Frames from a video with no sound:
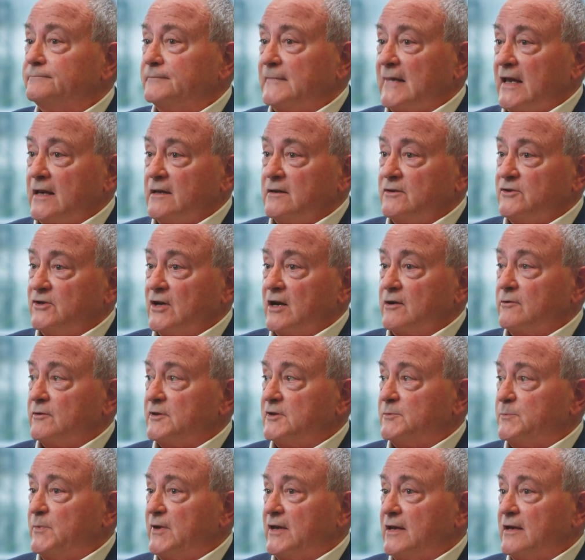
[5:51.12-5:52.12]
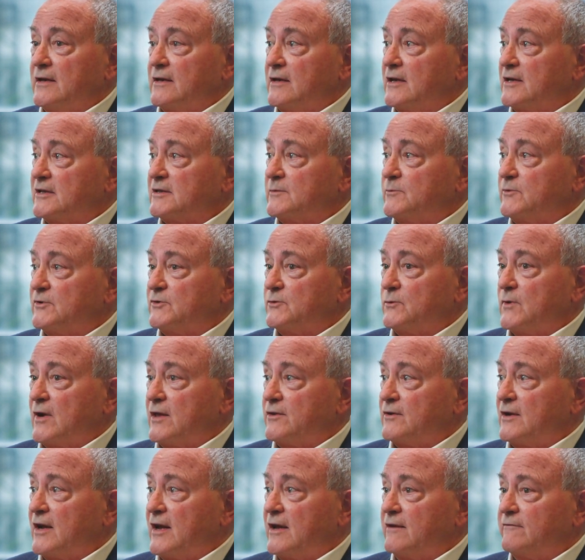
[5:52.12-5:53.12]
And generally speaking, customers
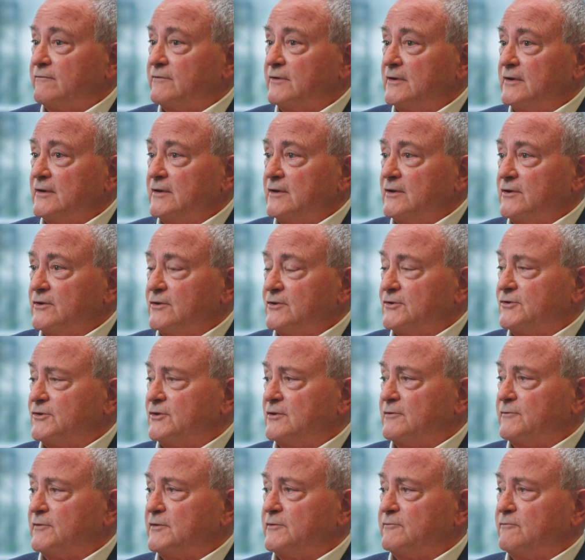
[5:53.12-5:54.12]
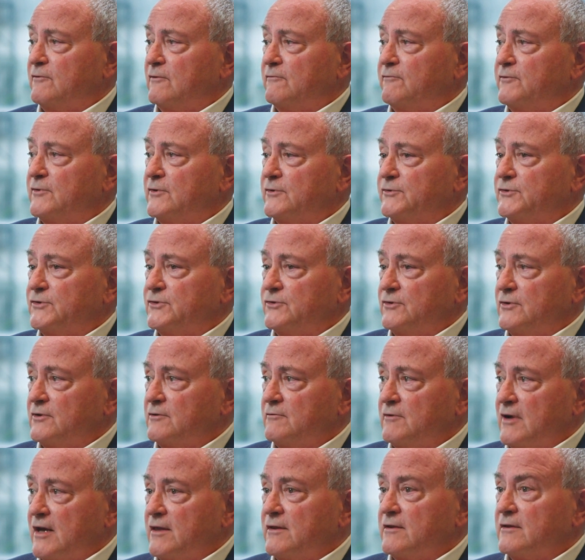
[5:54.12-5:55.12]
rather have their service fulfilled sooner
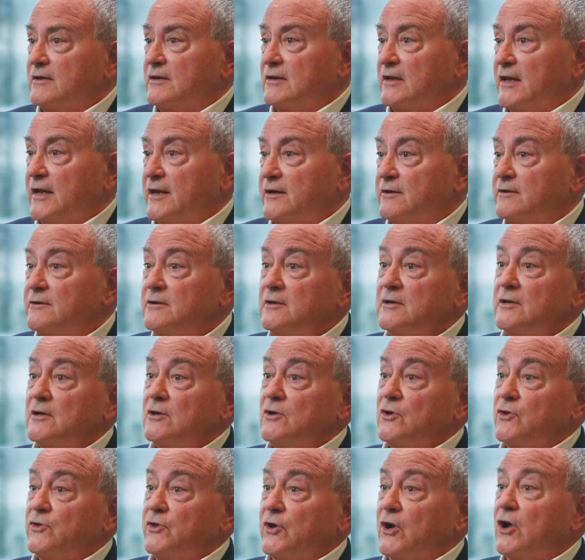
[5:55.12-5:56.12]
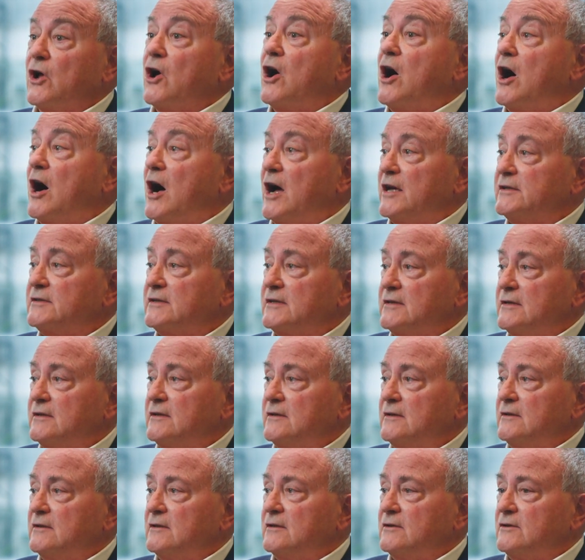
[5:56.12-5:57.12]
rather than later. The cost
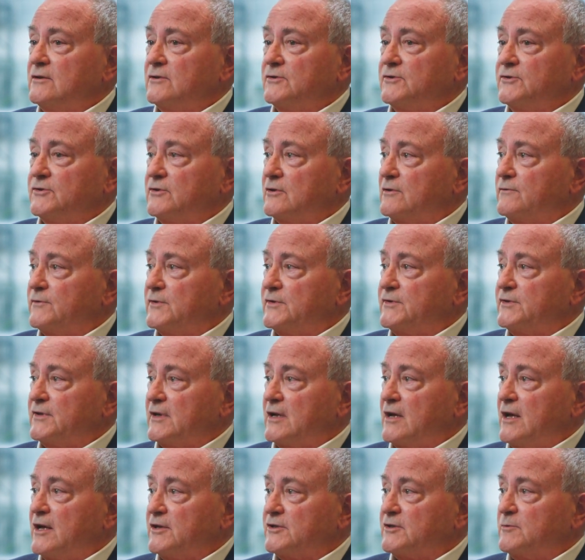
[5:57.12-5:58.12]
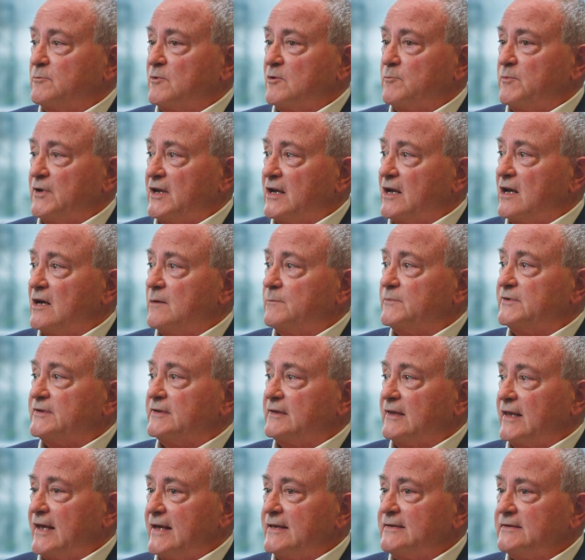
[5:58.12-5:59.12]
to service the customer becomes
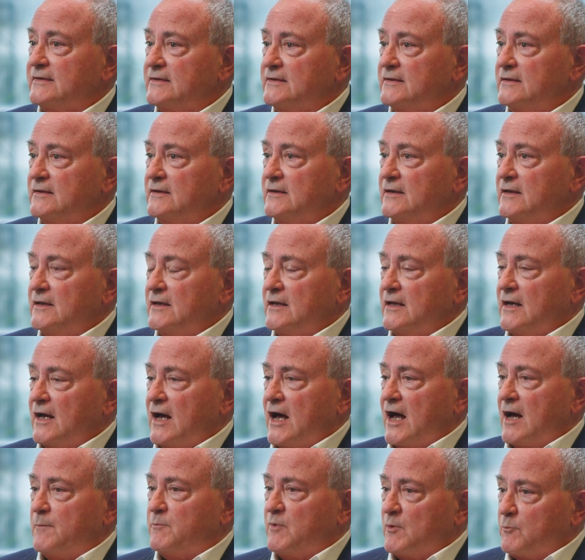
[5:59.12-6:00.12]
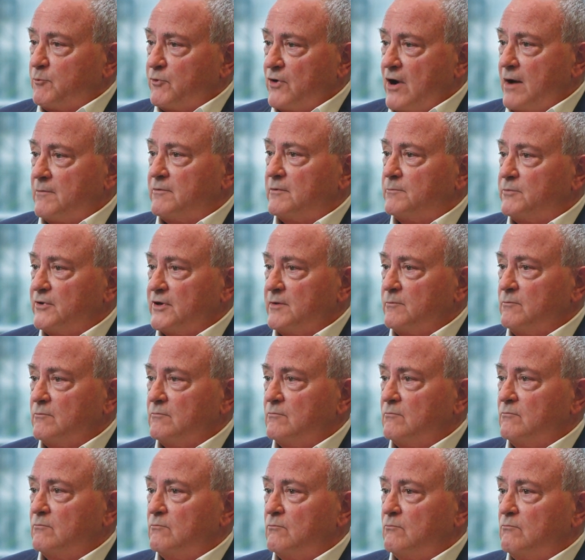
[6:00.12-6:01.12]
less. But probably
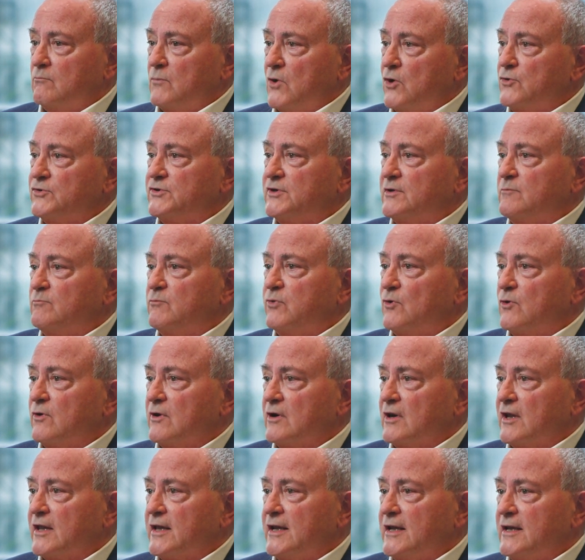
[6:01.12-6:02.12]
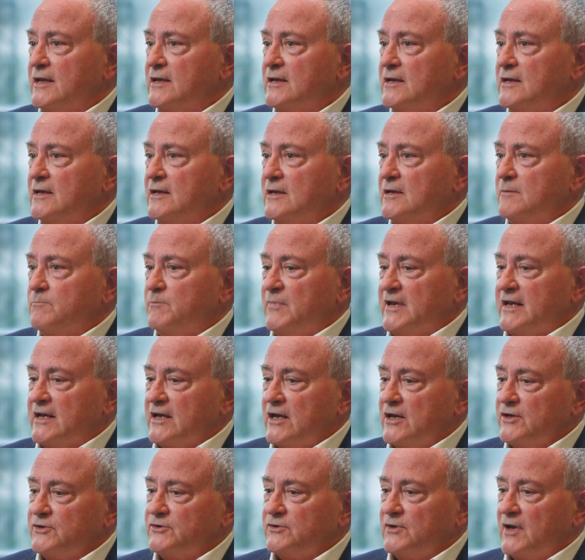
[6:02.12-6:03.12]
most importantly,
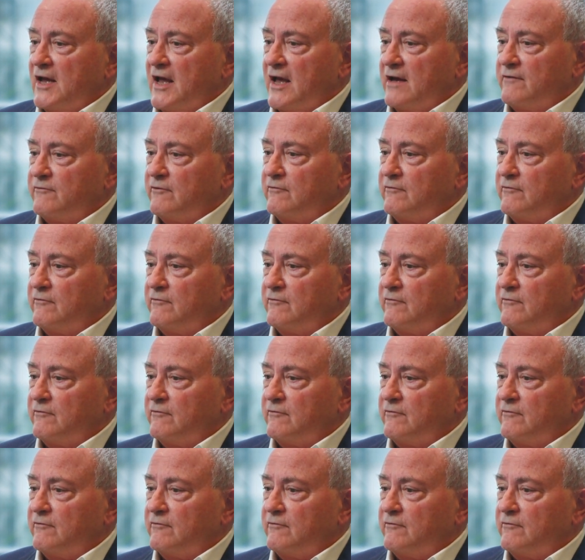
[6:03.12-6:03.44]
because you have